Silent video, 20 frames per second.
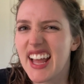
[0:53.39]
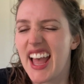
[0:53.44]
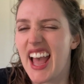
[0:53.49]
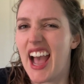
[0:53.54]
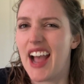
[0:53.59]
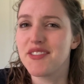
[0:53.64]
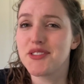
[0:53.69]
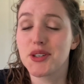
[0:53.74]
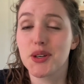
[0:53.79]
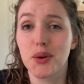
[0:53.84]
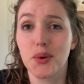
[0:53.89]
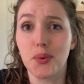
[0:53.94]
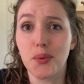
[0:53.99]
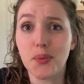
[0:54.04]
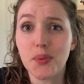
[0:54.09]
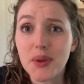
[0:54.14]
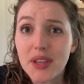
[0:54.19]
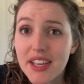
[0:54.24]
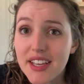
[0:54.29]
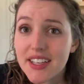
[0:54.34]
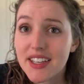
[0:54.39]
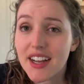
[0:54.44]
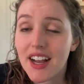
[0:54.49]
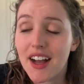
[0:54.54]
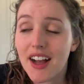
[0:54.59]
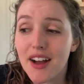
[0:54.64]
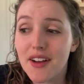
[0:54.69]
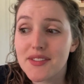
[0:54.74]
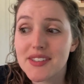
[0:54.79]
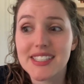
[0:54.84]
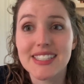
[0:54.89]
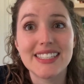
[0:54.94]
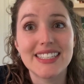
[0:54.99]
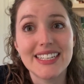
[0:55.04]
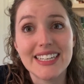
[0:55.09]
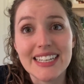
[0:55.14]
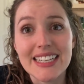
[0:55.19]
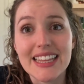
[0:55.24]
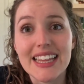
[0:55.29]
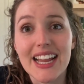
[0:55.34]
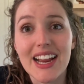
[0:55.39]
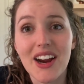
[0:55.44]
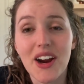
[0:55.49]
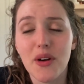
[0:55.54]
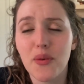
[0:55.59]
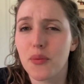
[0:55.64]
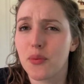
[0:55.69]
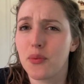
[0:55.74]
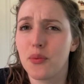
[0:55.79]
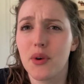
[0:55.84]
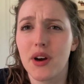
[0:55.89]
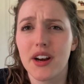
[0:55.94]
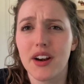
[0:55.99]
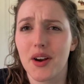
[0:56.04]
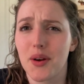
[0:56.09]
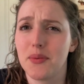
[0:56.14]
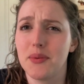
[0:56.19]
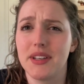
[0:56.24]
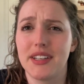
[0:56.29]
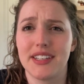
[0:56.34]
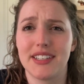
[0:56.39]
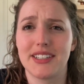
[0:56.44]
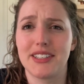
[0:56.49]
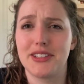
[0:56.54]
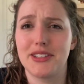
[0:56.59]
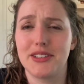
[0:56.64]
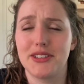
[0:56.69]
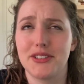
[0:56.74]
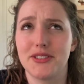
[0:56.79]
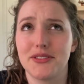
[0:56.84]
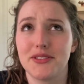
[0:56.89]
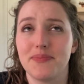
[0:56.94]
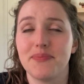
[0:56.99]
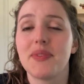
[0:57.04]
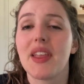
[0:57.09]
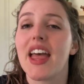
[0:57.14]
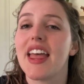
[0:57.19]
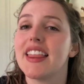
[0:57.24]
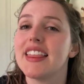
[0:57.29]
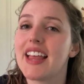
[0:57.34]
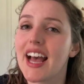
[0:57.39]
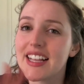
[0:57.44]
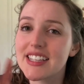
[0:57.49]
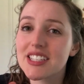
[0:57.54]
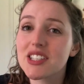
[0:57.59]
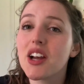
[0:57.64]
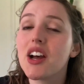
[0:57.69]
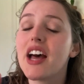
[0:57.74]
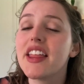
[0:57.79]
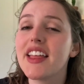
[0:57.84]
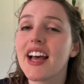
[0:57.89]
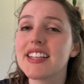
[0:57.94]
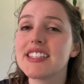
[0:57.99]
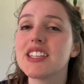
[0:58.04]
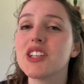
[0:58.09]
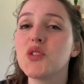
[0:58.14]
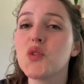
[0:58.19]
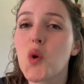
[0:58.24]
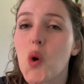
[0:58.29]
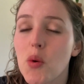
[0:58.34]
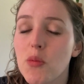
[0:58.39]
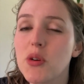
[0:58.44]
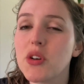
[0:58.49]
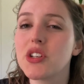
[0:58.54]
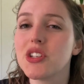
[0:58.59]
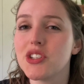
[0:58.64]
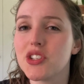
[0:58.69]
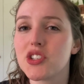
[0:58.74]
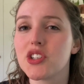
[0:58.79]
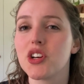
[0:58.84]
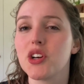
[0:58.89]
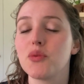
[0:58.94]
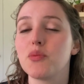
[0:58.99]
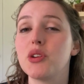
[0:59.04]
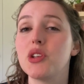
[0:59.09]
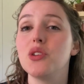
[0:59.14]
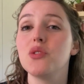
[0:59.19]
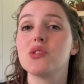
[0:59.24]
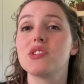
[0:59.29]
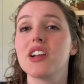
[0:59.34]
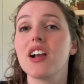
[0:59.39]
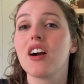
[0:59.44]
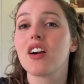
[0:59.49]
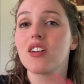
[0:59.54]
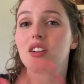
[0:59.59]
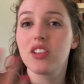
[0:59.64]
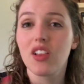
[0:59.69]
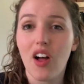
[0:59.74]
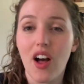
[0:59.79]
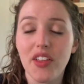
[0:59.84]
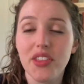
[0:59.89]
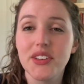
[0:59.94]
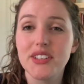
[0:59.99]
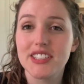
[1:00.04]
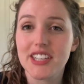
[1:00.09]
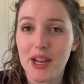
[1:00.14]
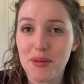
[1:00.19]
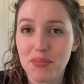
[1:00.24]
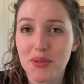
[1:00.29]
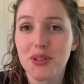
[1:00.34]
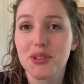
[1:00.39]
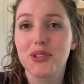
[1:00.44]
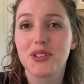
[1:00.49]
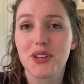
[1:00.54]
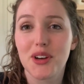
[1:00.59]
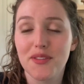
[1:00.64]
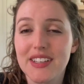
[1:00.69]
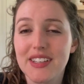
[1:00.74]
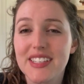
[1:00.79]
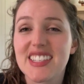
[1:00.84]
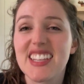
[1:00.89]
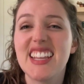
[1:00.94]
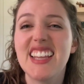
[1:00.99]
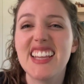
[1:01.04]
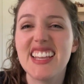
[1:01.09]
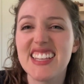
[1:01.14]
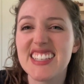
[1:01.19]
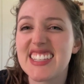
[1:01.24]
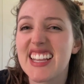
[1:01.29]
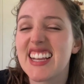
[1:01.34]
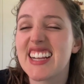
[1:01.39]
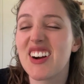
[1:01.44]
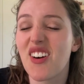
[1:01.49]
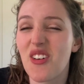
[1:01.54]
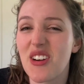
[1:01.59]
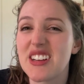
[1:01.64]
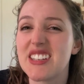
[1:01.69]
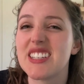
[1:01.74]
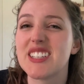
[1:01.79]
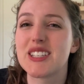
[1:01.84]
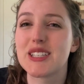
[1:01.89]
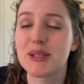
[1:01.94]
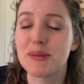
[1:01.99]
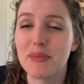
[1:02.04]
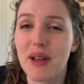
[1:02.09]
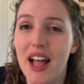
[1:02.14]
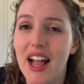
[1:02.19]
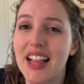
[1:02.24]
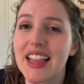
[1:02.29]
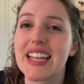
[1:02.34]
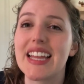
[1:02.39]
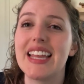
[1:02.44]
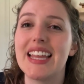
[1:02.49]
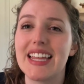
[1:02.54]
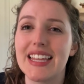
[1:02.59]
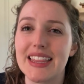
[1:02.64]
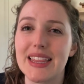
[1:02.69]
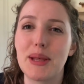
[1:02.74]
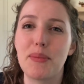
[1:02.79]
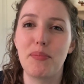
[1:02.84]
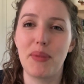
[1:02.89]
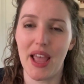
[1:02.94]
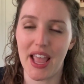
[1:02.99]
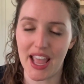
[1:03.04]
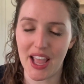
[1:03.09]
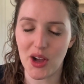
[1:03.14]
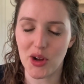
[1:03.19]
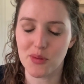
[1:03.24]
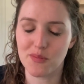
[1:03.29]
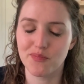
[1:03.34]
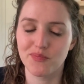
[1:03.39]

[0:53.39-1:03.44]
After a week of sitting there, what are we gonna do? That's a normal concern when using a cloth diaper service. Is it going to smell in the pail?